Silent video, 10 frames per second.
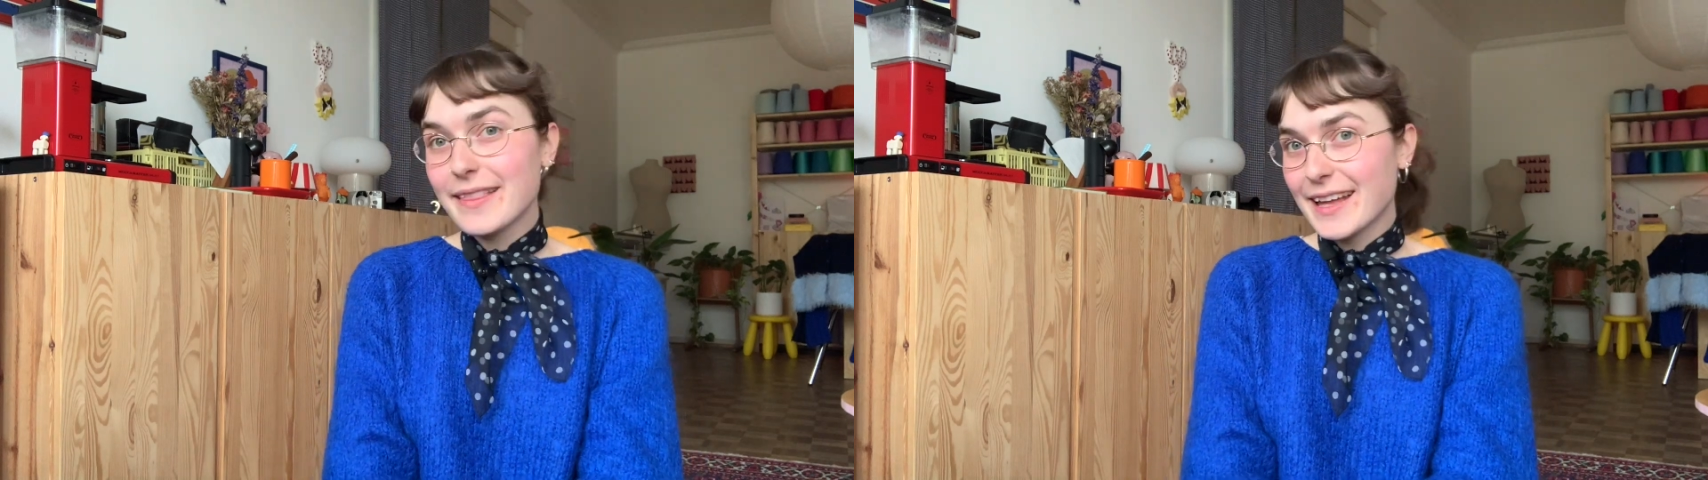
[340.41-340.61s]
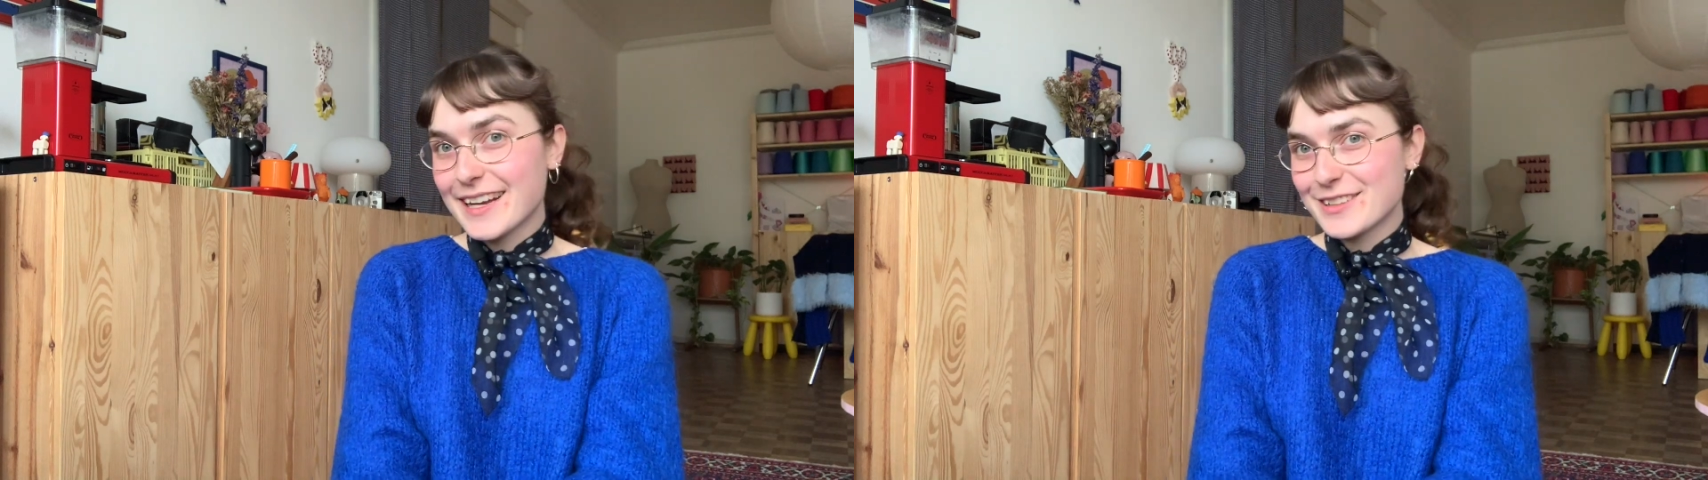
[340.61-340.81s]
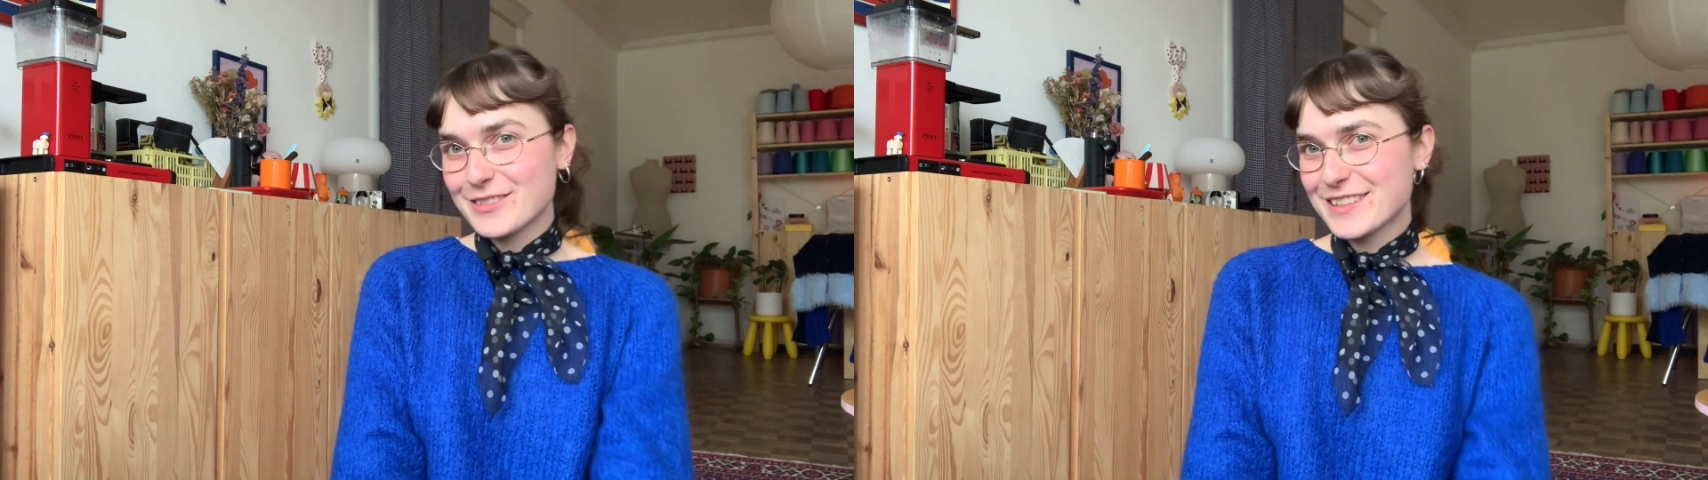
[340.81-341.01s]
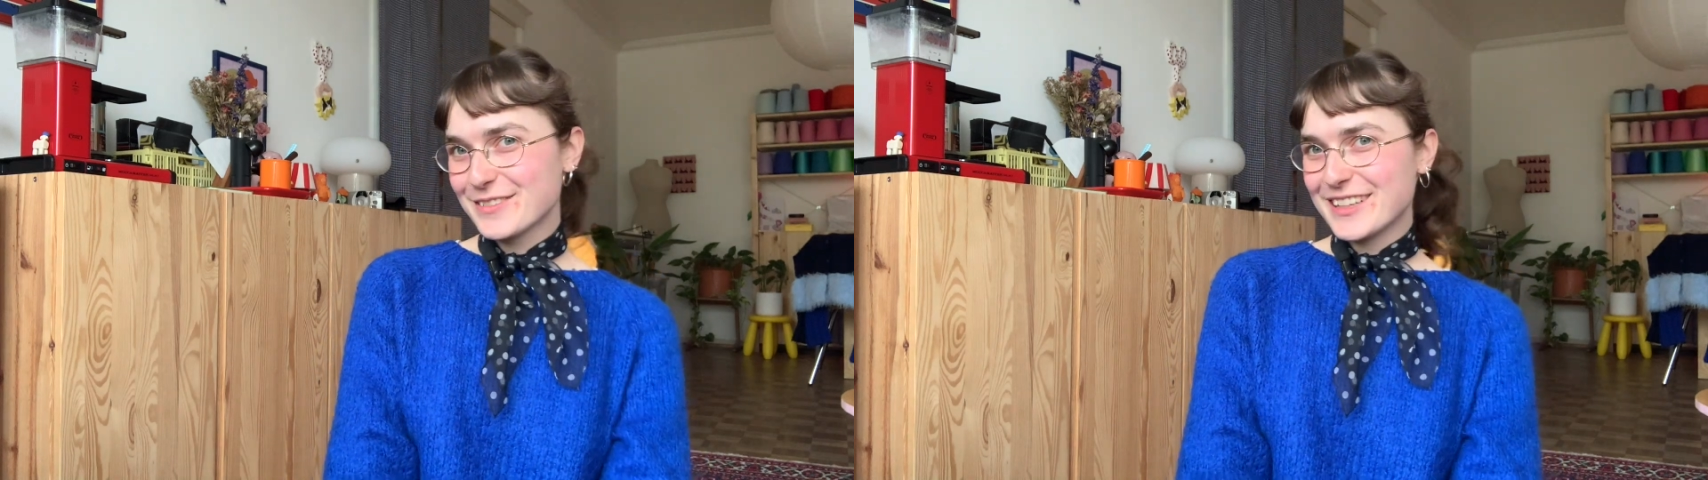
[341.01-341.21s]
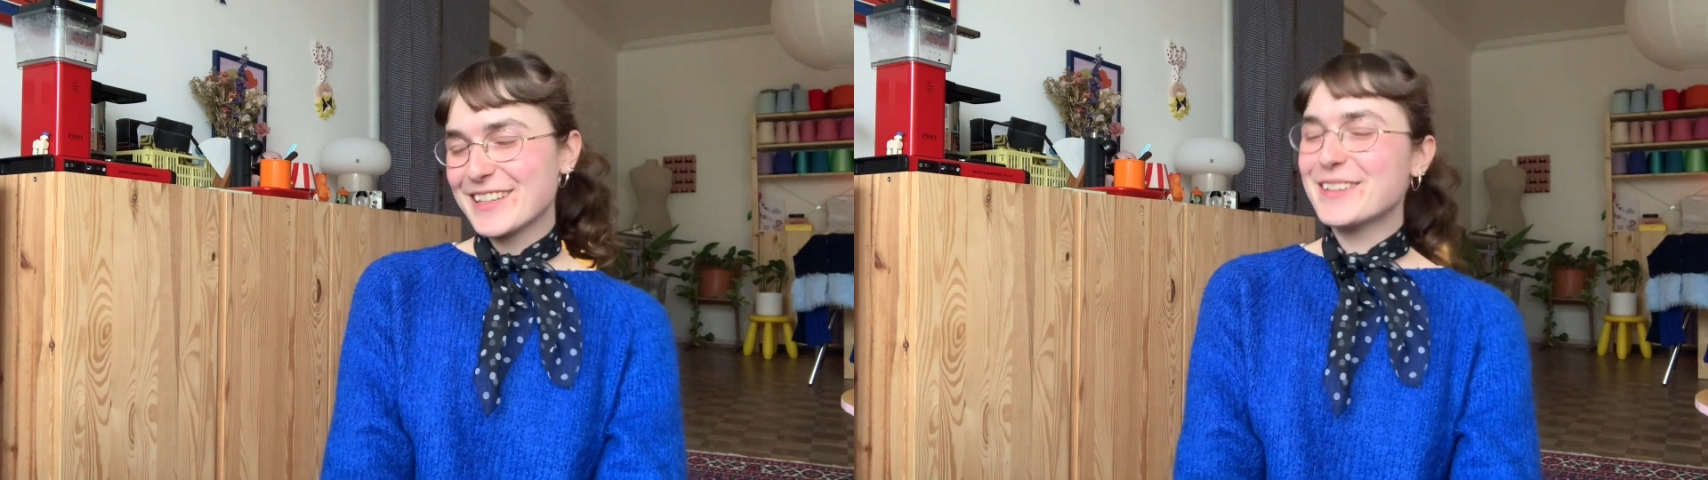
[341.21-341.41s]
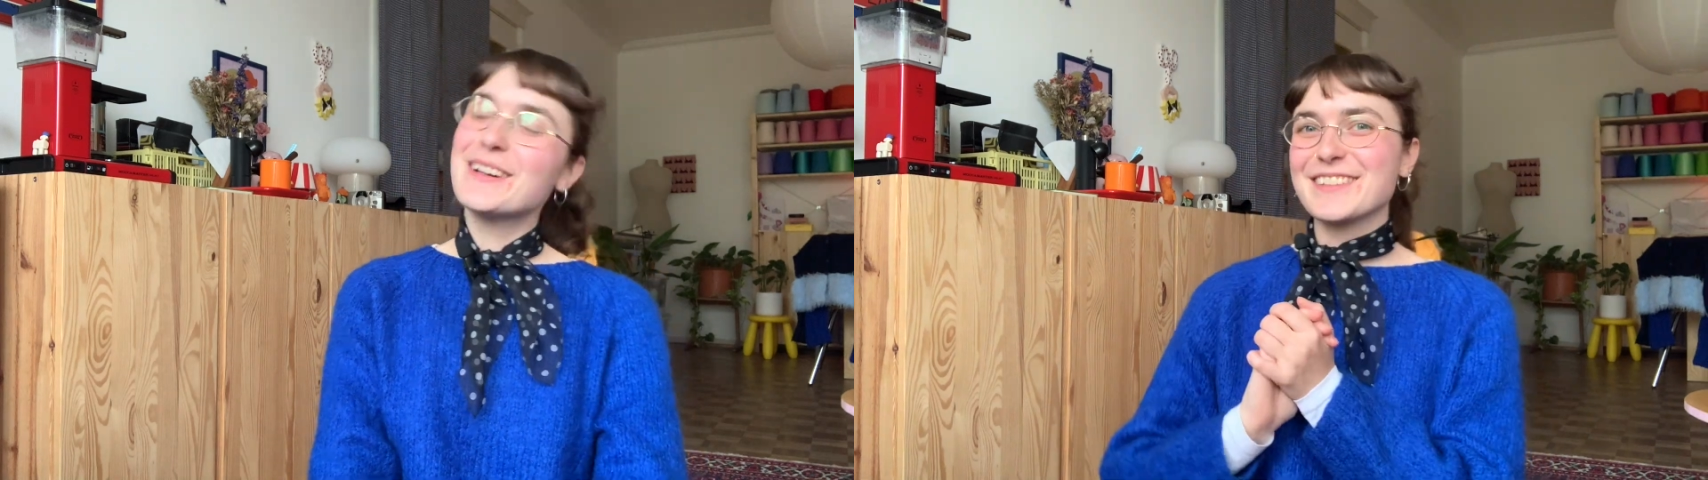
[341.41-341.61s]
at the end of this video.